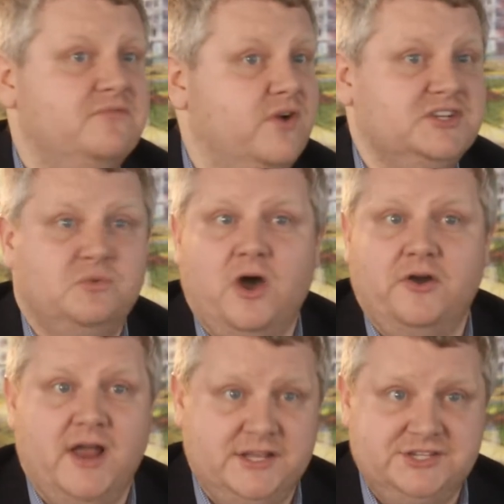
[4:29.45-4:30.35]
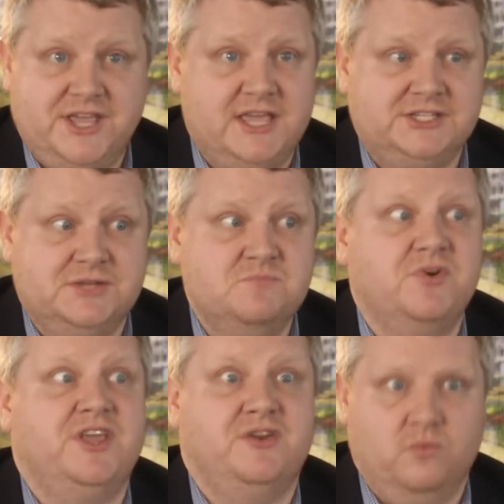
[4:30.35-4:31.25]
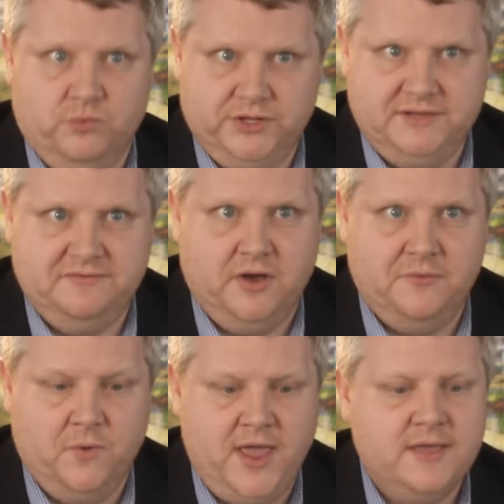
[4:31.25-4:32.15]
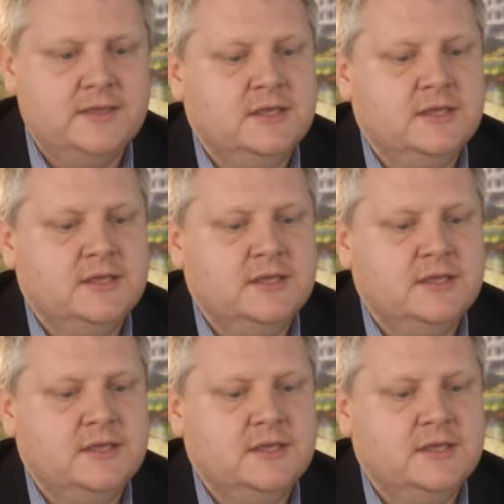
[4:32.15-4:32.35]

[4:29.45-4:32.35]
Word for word: freshwater education, but in a really fun way.